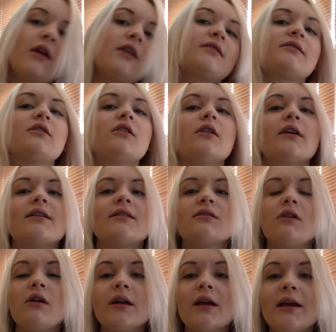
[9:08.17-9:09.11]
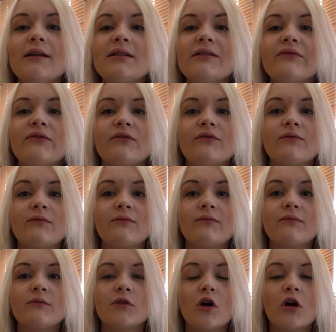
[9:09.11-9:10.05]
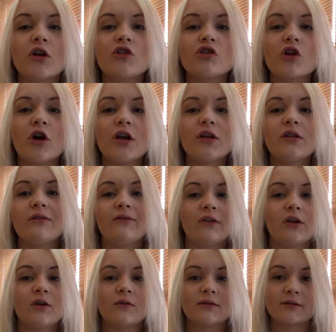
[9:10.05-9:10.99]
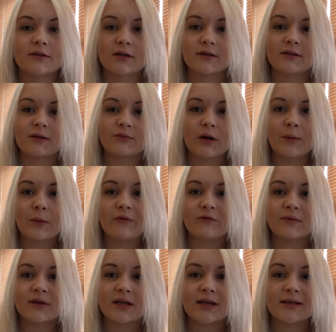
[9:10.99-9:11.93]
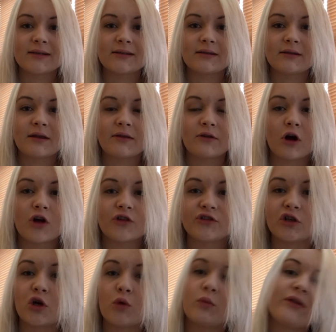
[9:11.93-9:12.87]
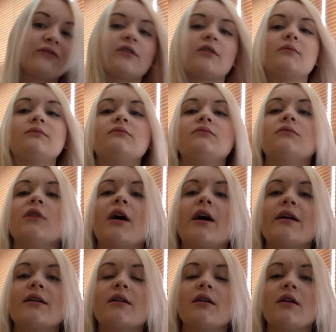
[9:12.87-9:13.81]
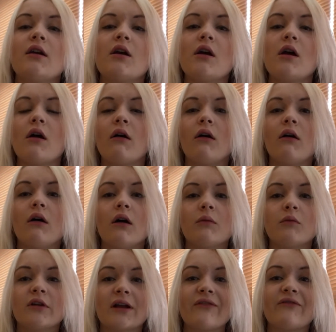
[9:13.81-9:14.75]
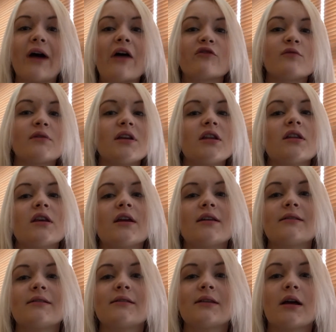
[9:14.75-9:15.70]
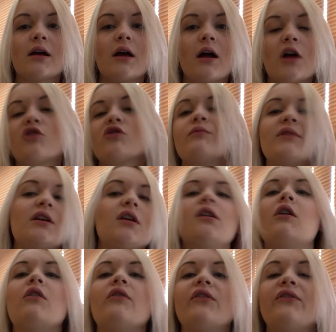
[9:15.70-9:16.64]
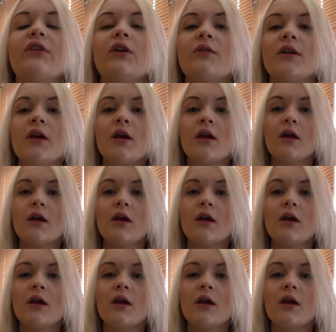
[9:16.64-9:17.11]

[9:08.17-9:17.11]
So it's not a case of not enjoying the foods that's the problem for me, it's the thoughts that come with them. Like, oh, I'm gonna get fat from eating this, I shouldn't be eating all this food.